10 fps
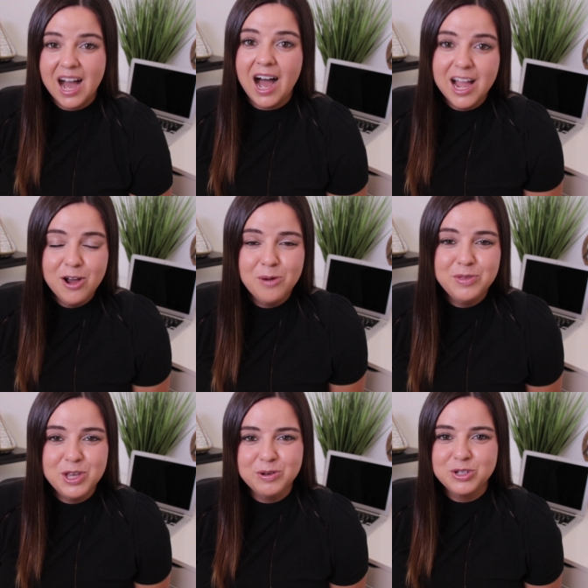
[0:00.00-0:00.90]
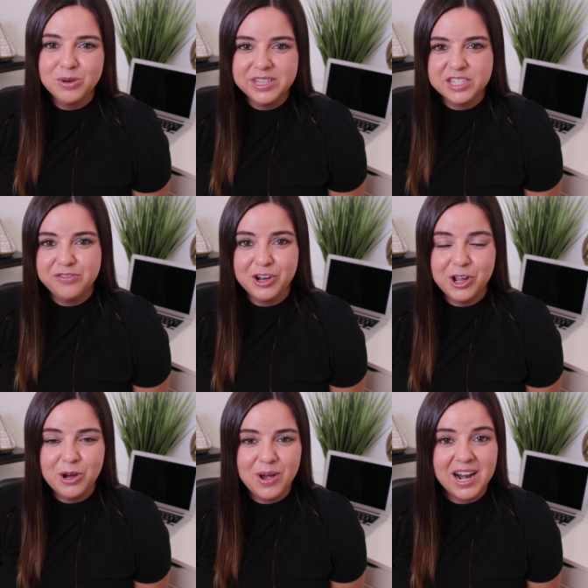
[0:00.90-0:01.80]
I hope that you enjoyed this
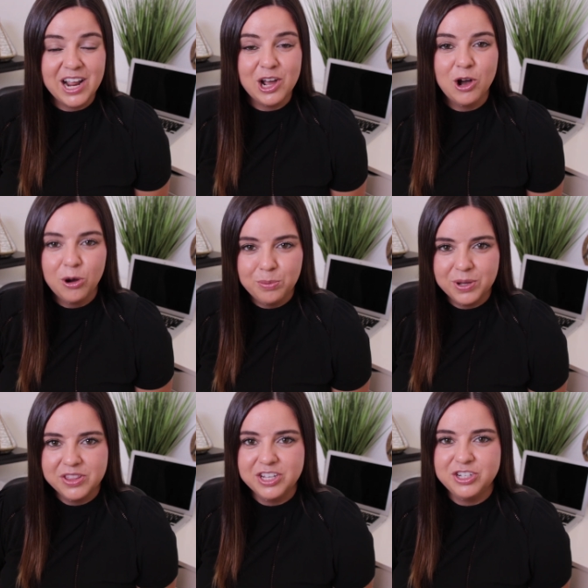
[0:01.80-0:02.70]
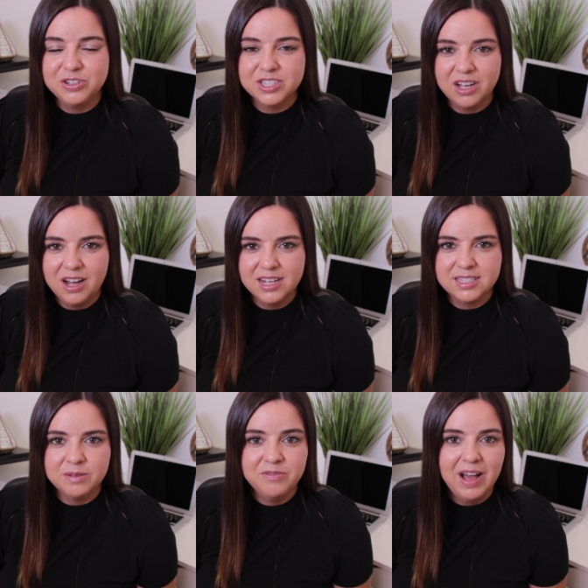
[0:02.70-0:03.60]
video and I hope that you saw
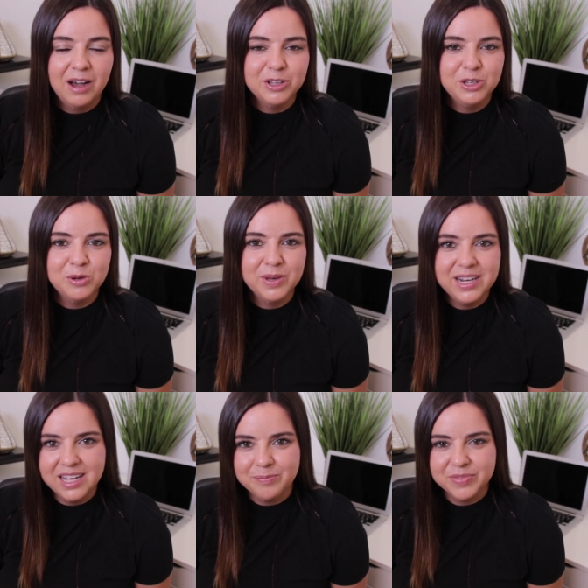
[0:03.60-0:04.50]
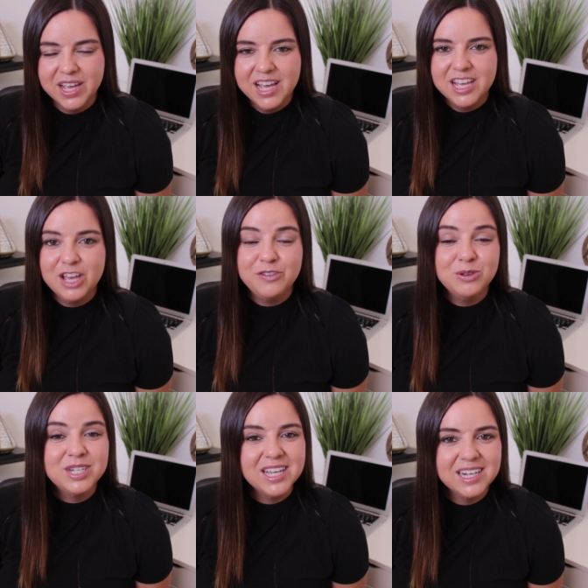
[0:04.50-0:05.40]
some value in it. If
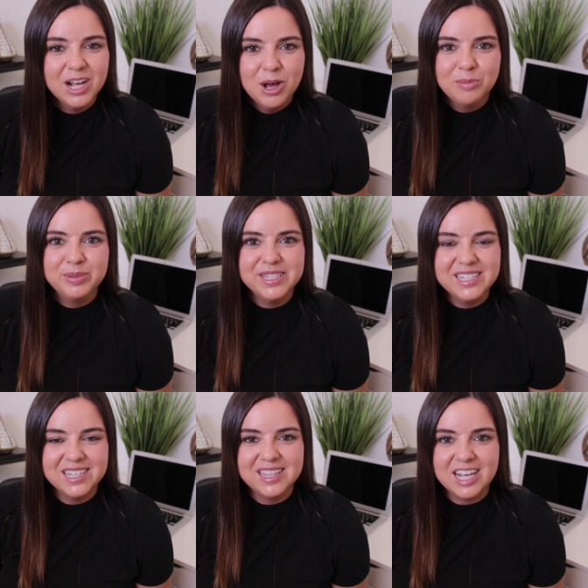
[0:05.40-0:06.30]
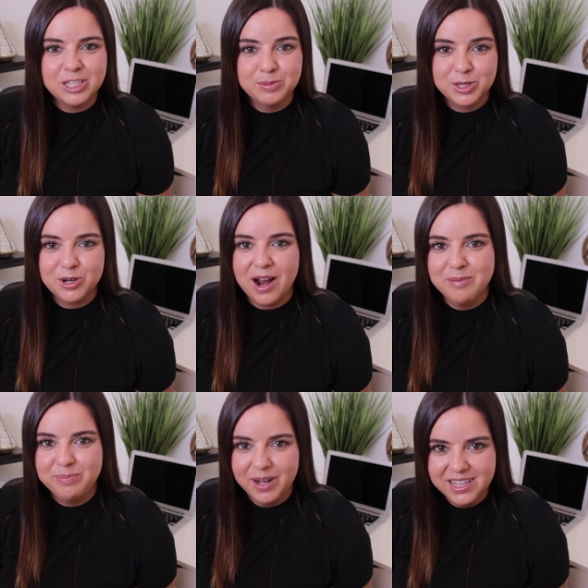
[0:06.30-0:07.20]
you did, please hit that
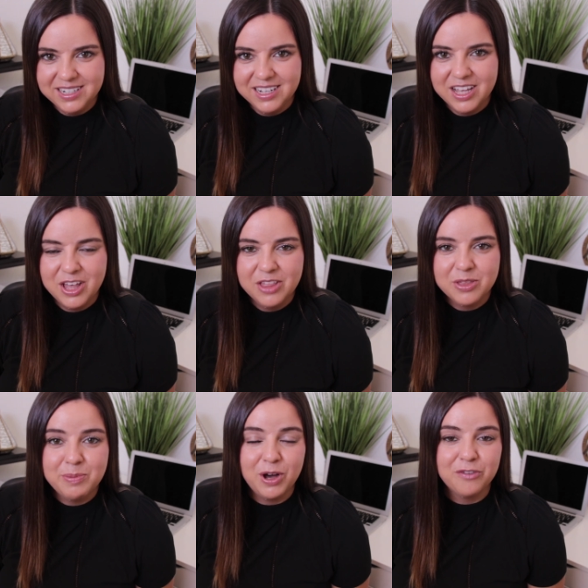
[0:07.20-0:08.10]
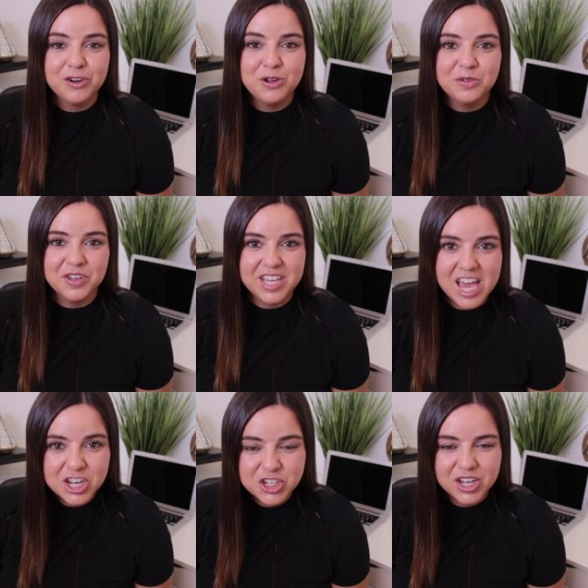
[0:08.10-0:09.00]
subscribe button, the bell for
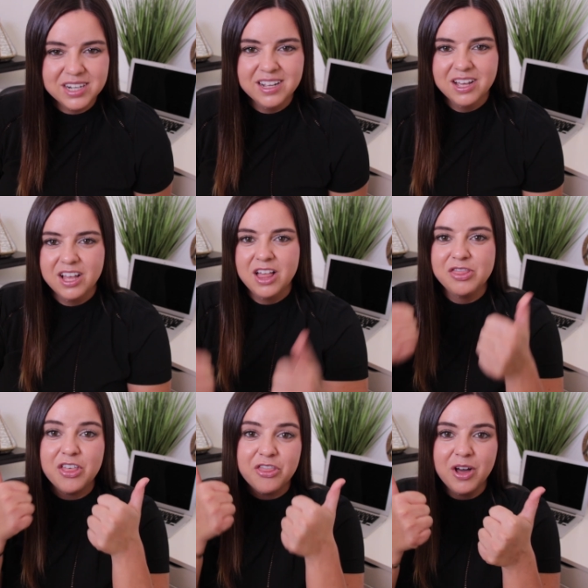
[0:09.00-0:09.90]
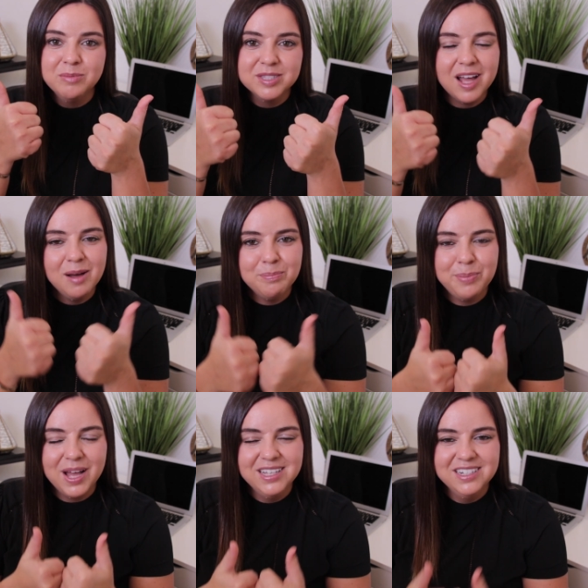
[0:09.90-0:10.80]
notification, the thumbs up
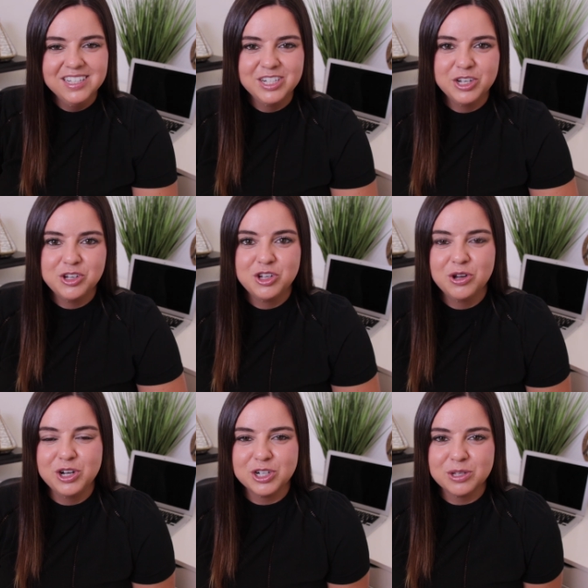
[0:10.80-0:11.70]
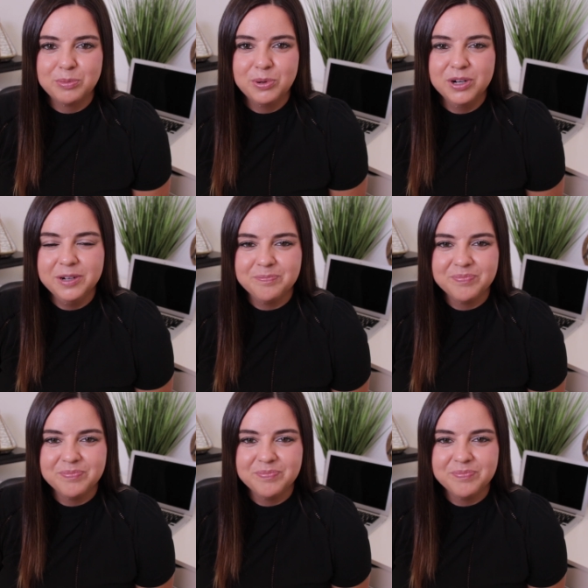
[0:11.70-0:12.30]
button to show your support,